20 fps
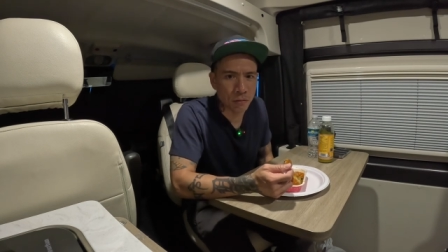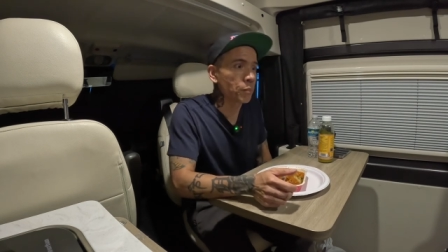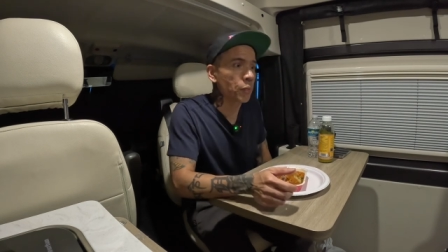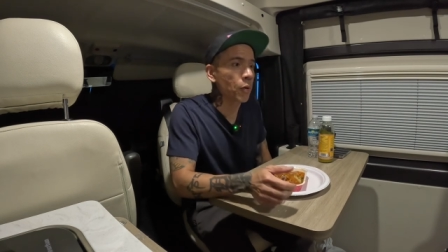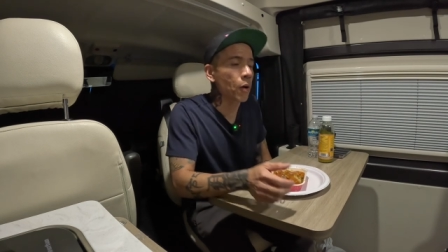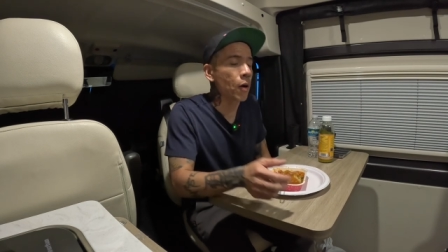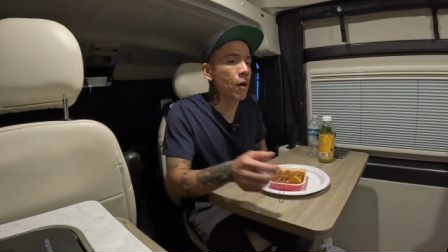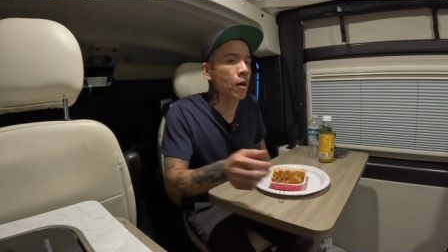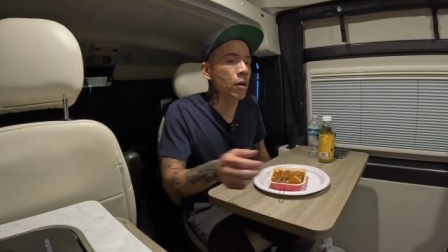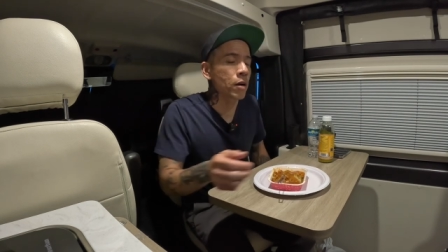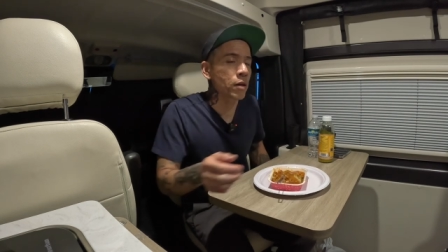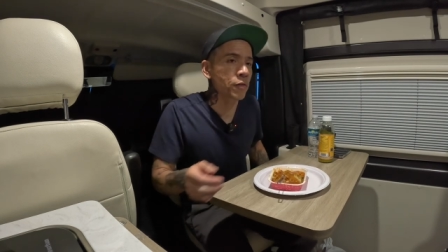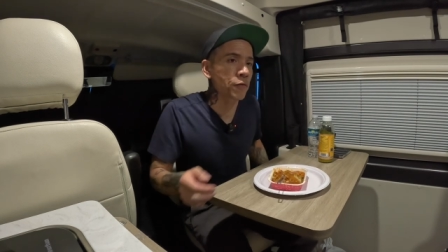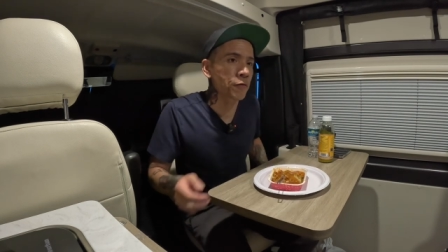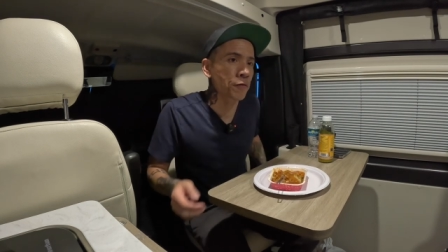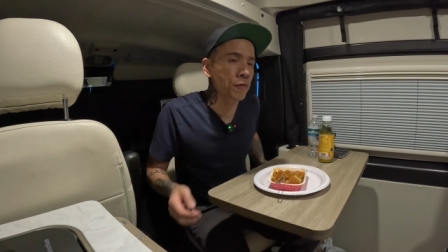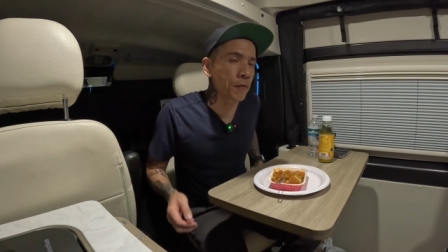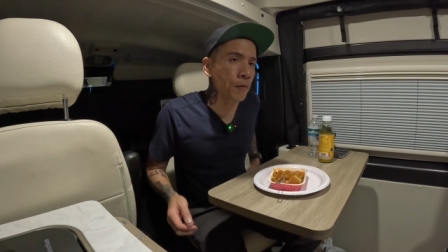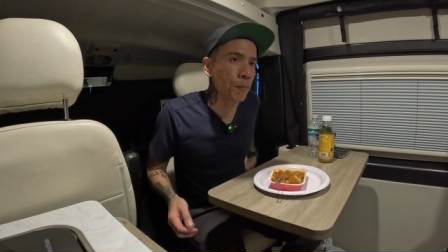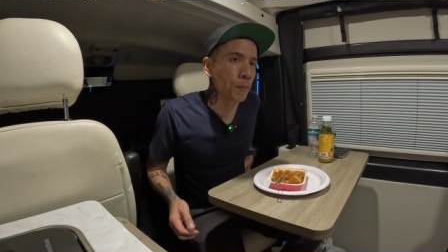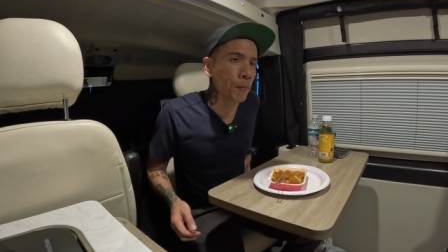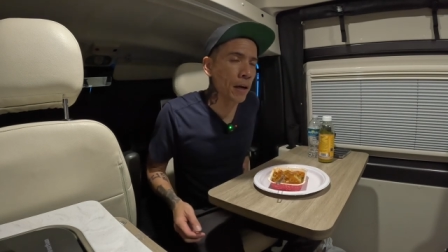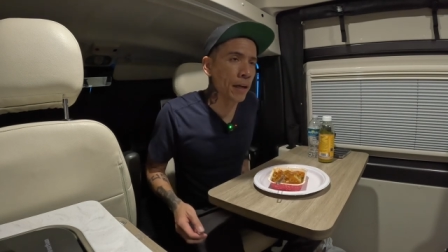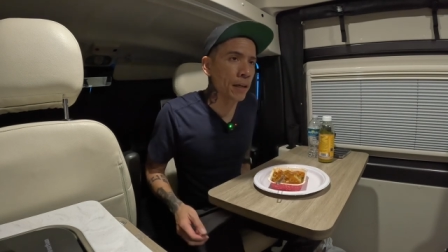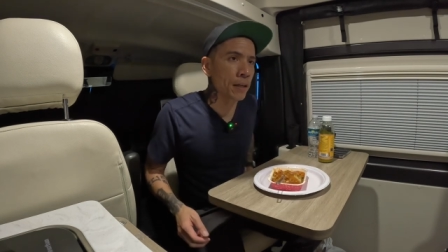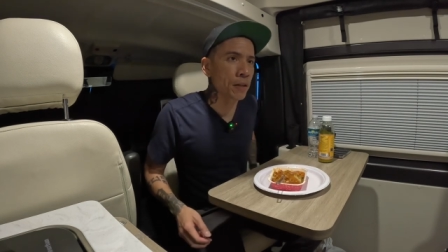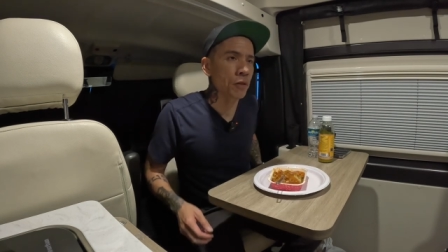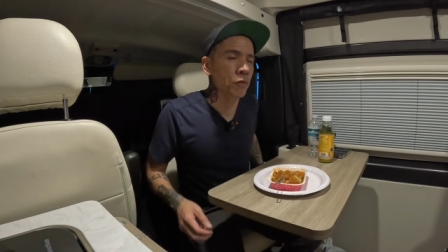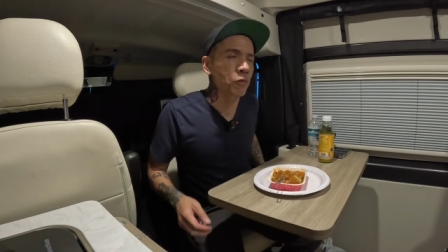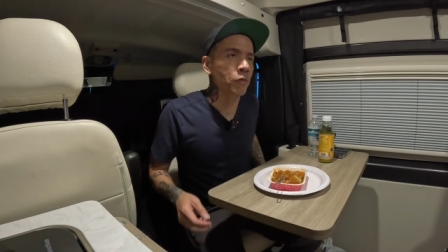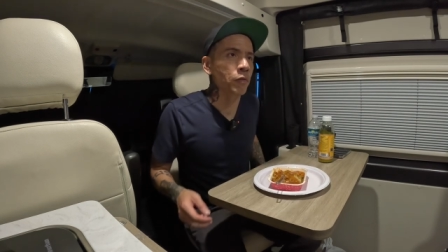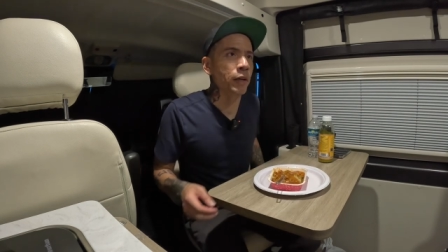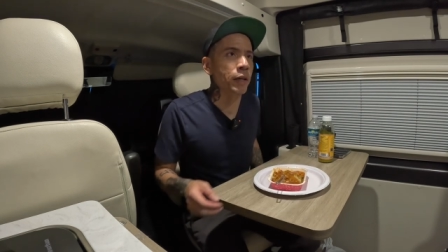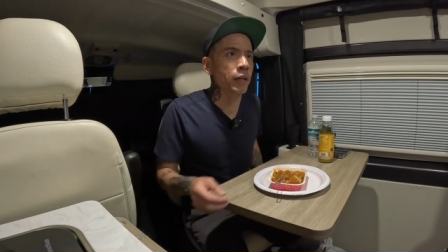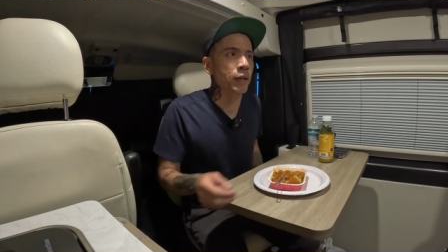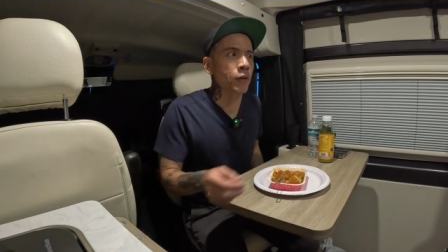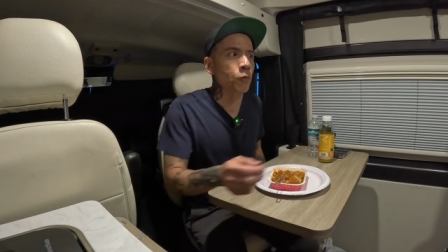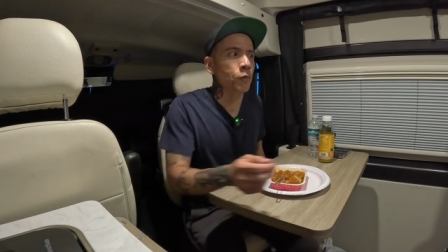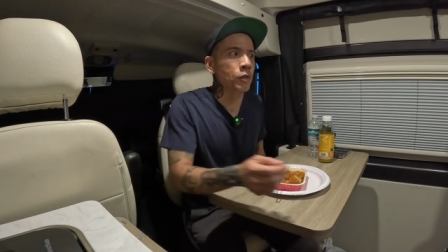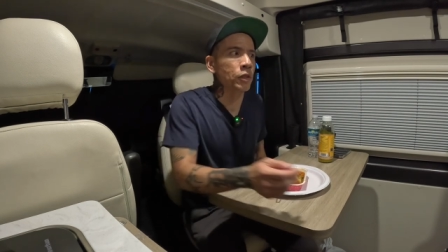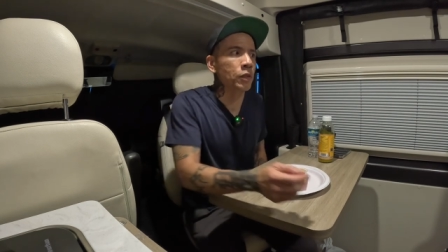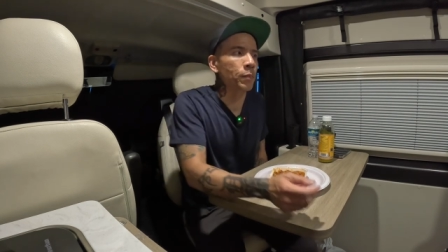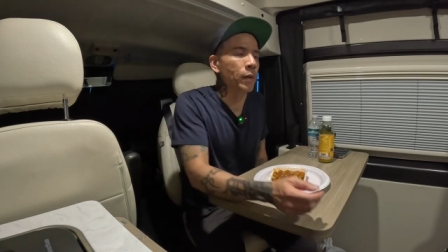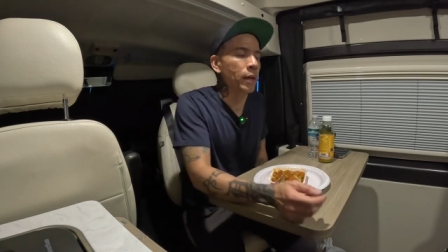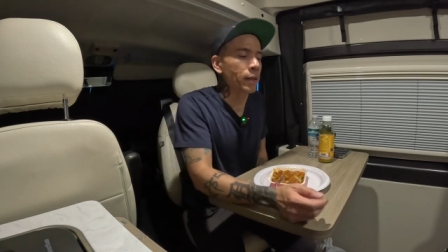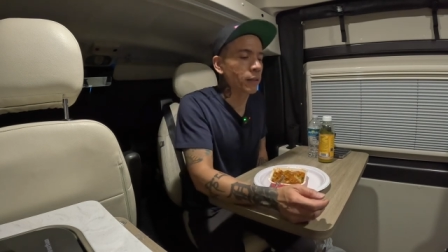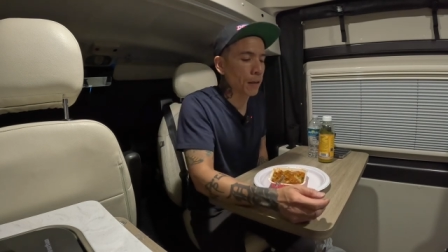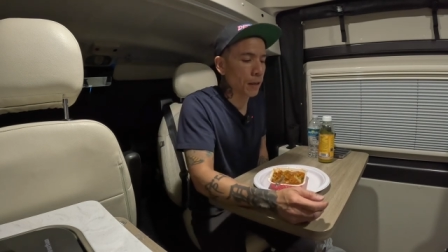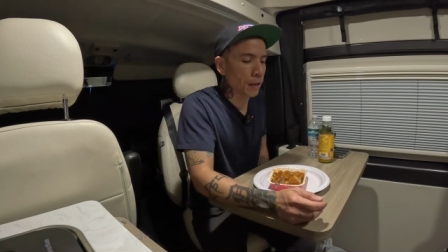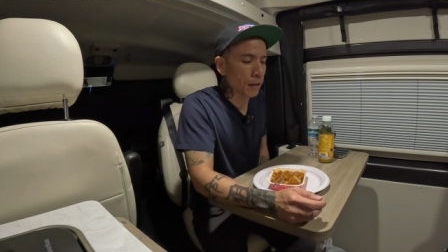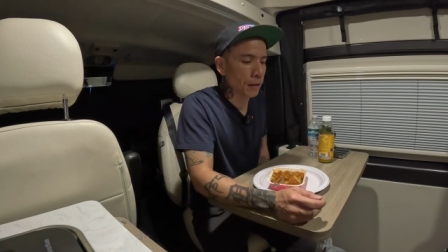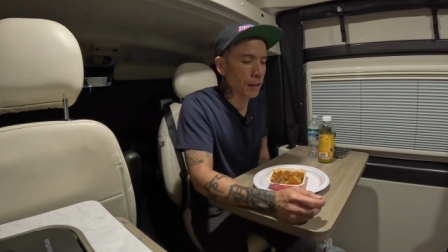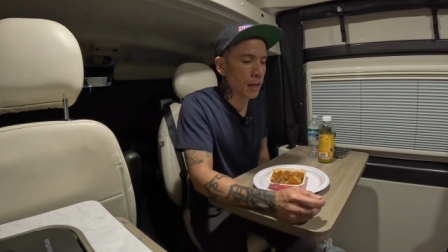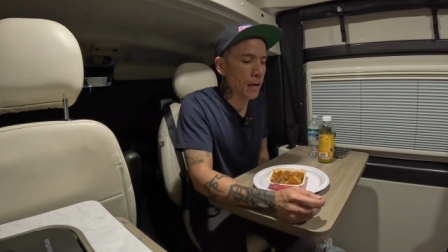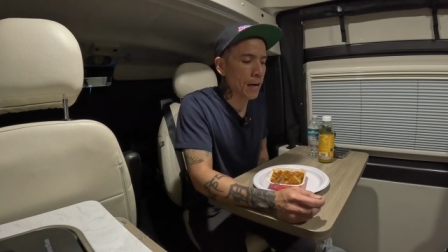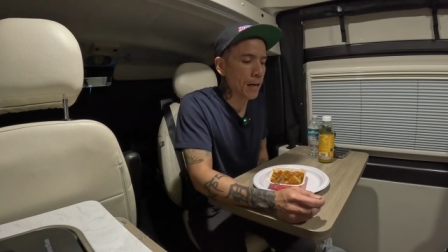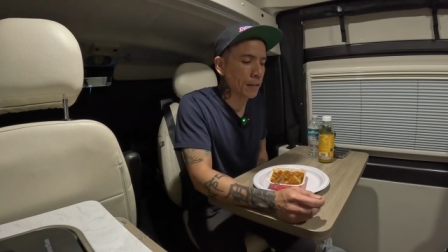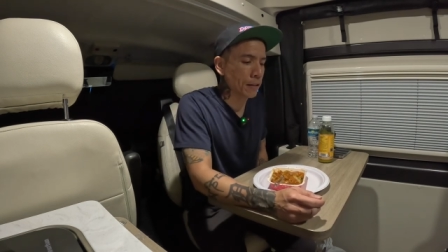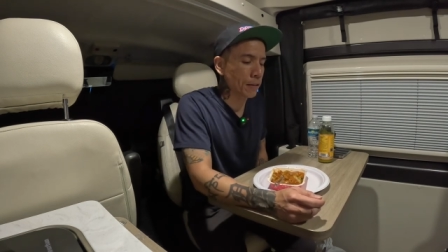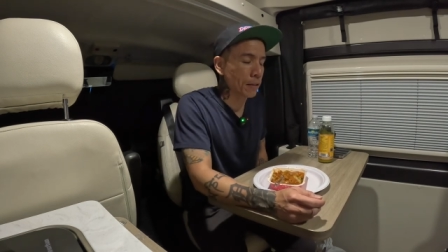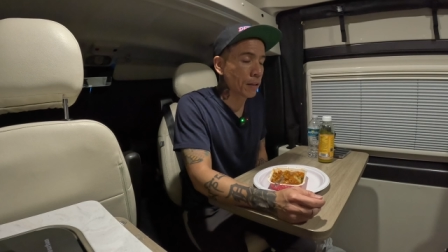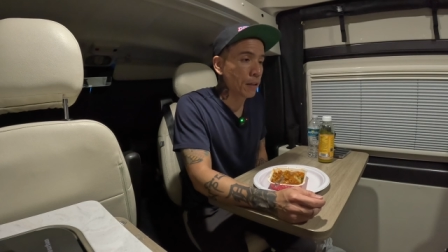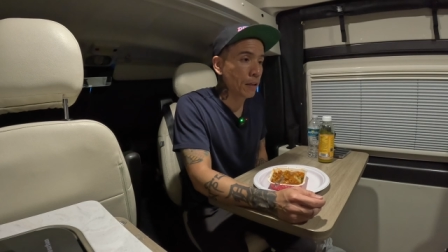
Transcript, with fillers: Part of my career was spent a lot